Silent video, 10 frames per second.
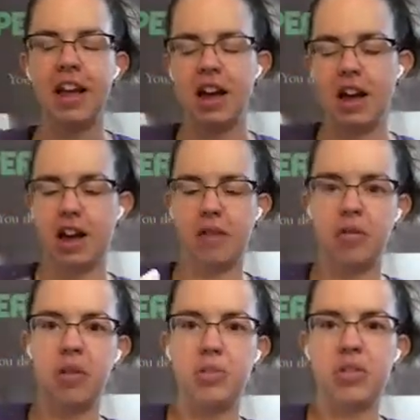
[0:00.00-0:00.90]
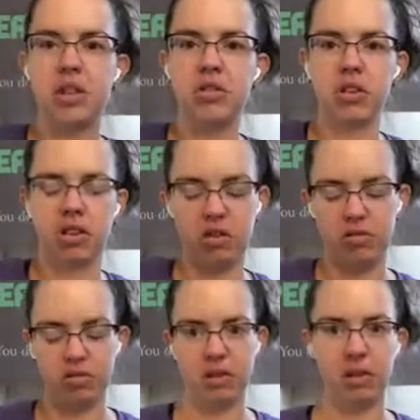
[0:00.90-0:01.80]
But they look
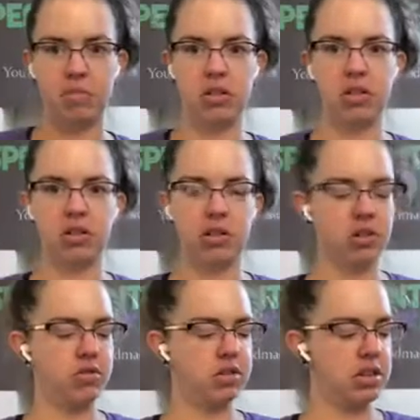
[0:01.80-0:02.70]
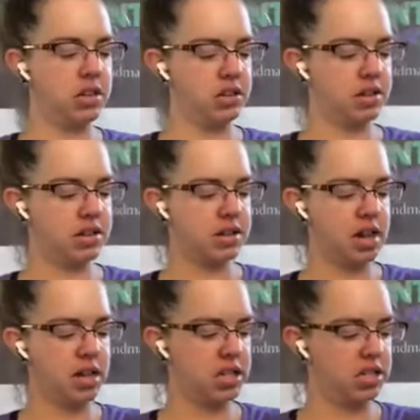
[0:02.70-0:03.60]
cute. I mean, they look cute sitting to the
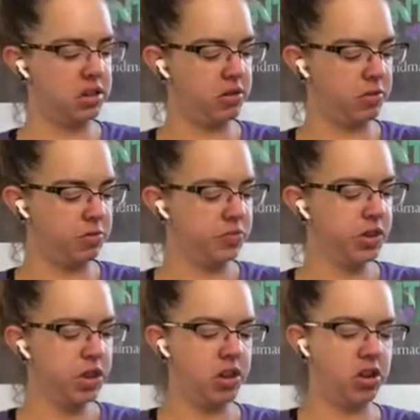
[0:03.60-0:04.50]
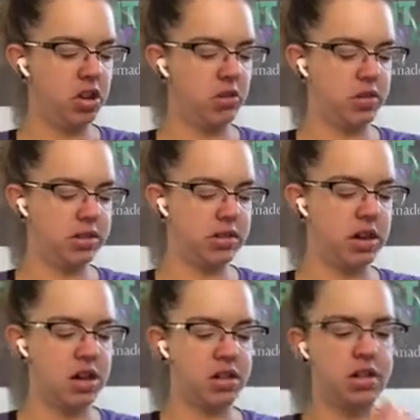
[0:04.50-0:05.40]
side too. You can always
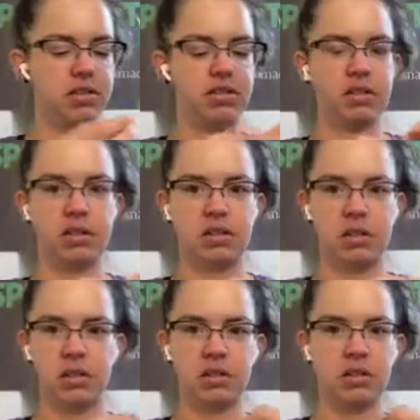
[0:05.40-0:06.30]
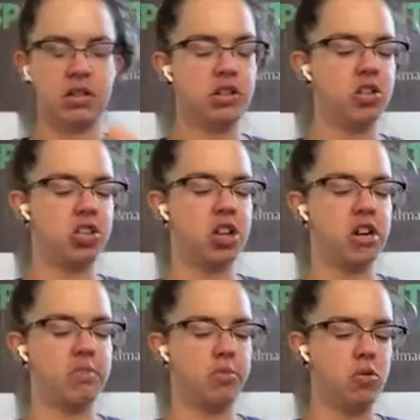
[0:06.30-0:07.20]
tie these shut
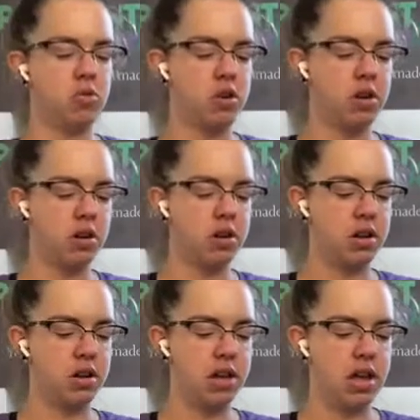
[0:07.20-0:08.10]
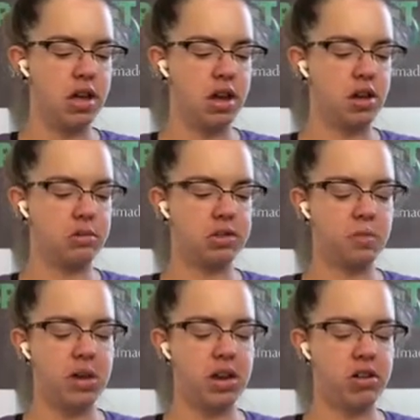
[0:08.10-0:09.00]
more,
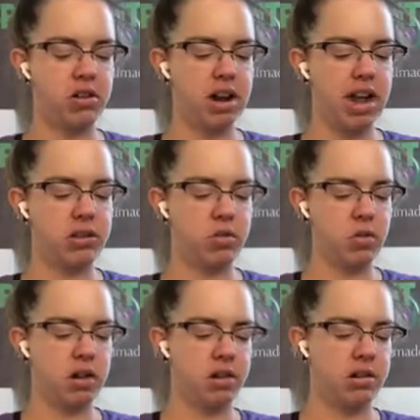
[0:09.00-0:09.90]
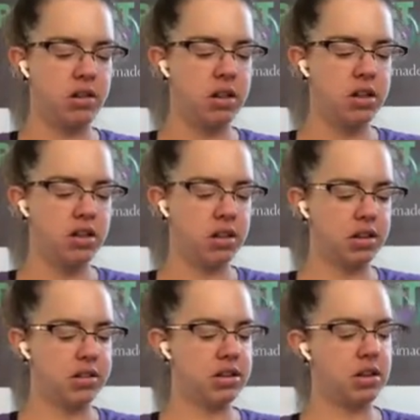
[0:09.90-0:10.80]
depending on how you want to like
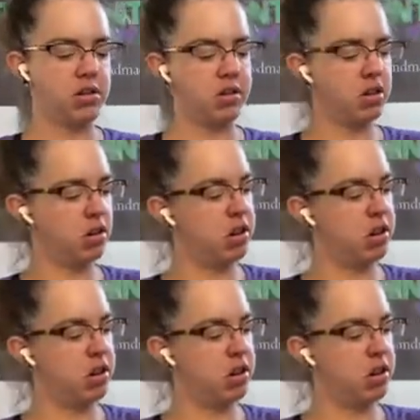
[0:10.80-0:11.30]
style your